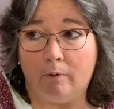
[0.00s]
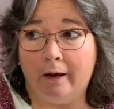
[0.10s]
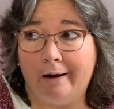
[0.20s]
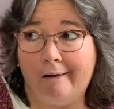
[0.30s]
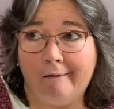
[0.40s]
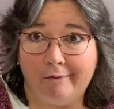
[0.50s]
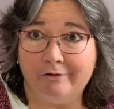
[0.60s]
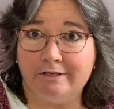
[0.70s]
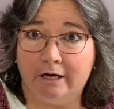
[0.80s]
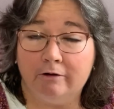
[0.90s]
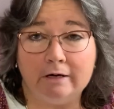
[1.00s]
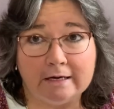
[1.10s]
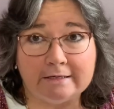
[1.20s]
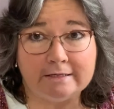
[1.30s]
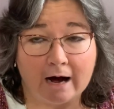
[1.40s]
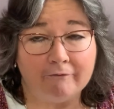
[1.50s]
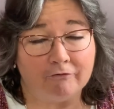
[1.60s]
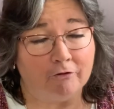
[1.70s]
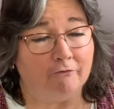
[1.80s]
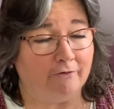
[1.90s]
And I'll have to tell you, it is not for
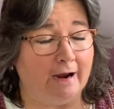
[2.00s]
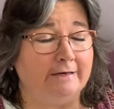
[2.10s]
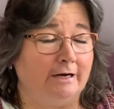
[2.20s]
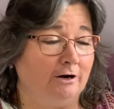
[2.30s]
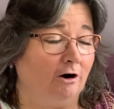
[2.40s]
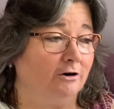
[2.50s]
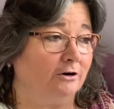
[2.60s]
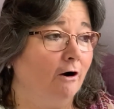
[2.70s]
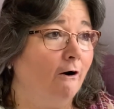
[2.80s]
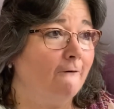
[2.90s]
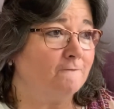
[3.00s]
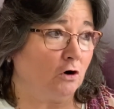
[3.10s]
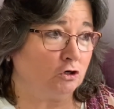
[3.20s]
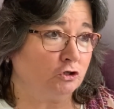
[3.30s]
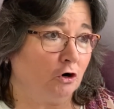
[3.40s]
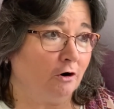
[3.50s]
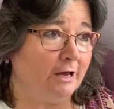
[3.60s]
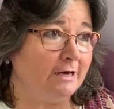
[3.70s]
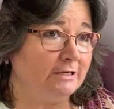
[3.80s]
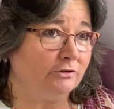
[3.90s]
the faint at heart, for sure.
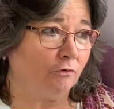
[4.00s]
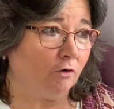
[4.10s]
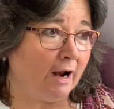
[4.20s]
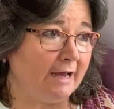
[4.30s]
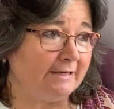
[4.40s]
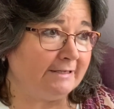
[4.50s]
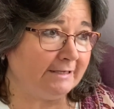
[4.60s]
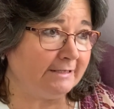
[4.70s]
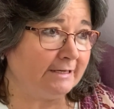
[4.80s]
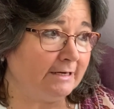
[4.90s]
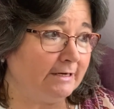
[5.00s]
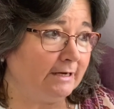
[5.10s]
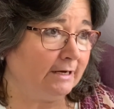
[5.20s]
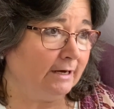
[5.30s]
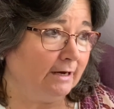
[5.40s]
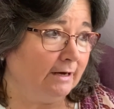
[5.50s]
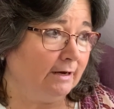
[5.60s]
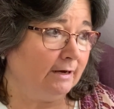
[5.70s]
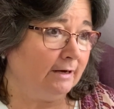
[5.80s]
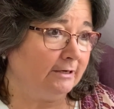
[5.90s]
It is for a seasoned
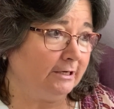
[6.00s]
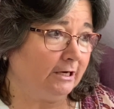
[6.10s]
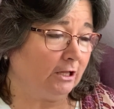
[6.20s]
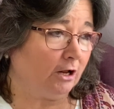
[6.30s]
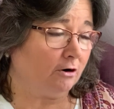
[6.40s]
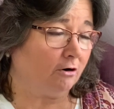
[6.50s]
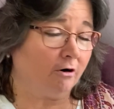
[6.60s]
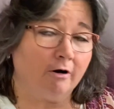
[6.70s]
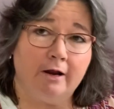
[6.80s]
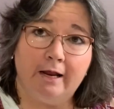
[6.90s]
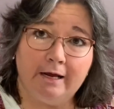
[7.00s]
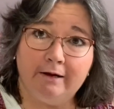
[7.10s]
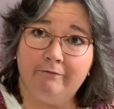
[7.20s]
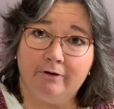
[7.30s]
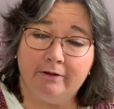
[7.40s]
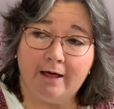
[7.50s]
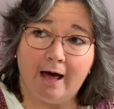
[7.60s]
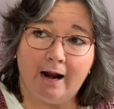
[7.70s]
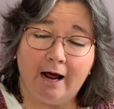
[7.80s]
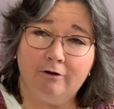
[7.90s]
declutterer, and even that,
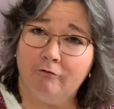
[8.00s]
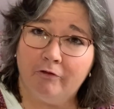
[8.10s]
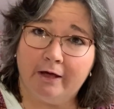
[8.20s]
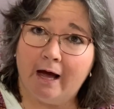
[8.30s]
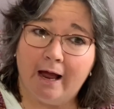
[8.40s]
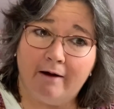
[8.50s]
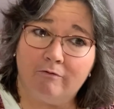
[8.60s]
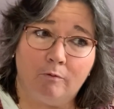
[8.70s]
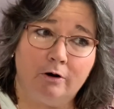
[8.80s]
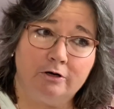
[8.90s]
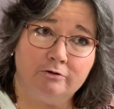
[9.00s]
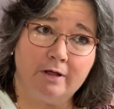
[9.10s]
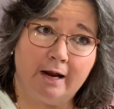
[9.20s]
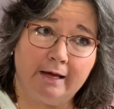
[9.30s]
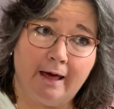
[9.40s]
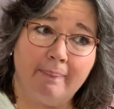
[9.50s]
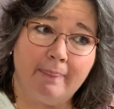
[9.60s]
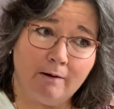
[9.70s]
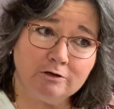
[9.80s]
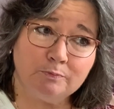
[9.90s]
I don't think I ever want to do that again.
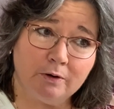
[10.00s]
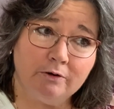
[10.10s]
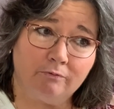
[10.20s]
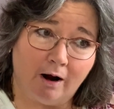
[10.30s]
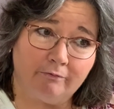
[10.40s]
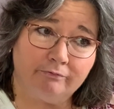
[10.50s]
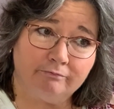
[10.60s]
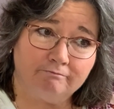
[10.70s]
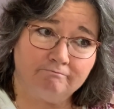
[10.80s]
That was pretty rough.